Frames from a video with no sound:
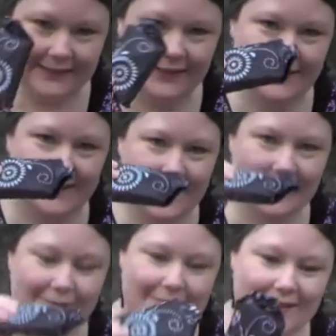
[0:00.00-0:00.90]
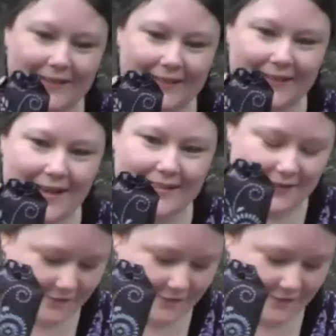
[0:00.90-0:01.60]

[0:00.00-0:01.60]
You can get them so that they're nice and